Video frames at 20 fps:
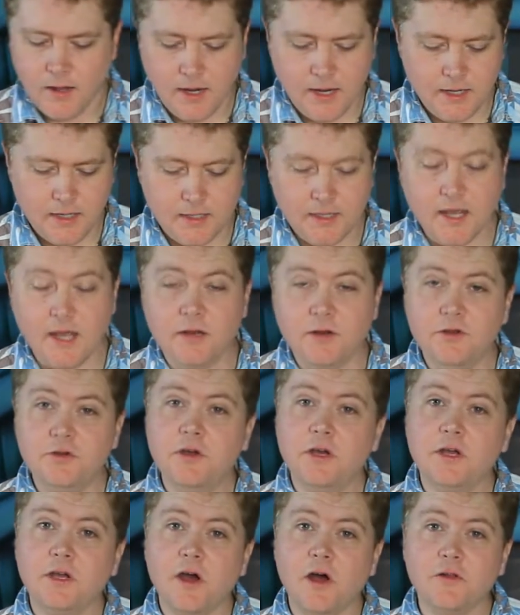And again, you
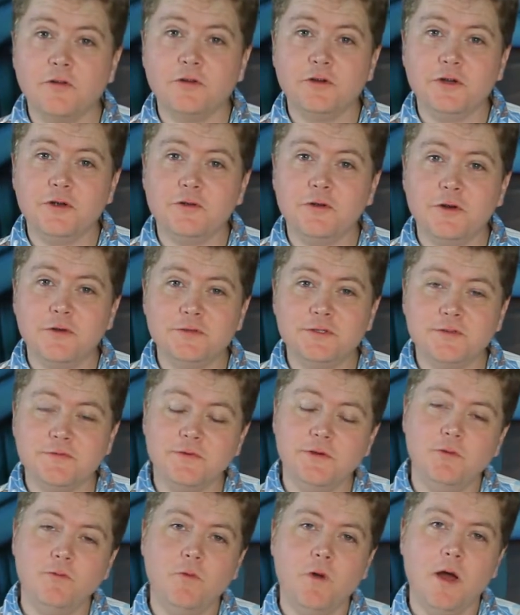can color your nose
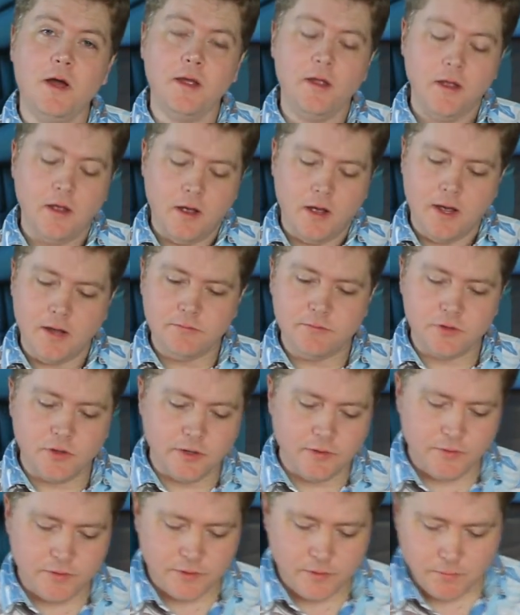if you want. I'm
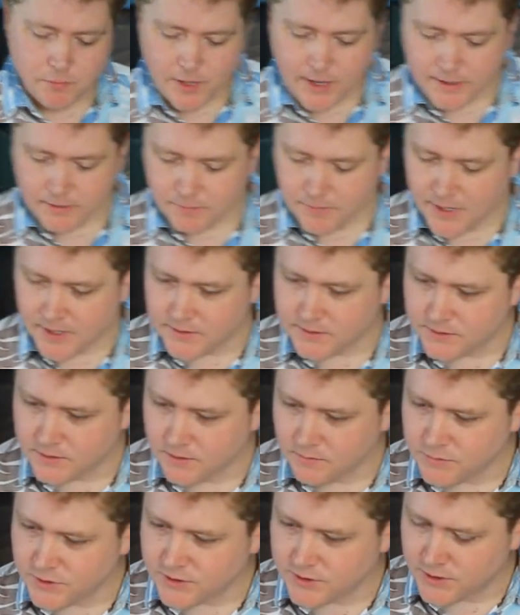drawing with a black pen,
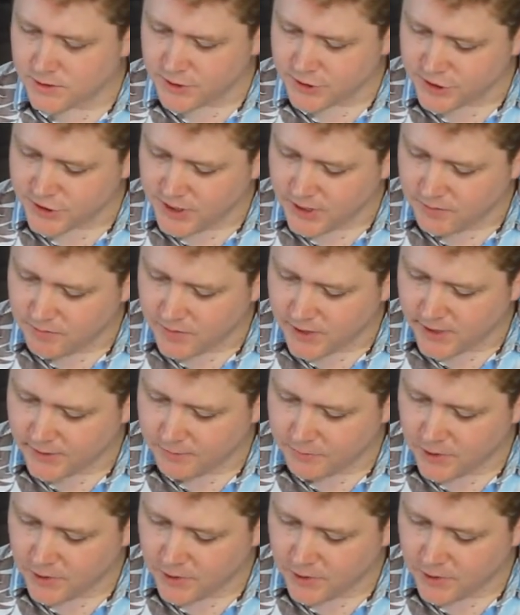so I'm just going to shade mine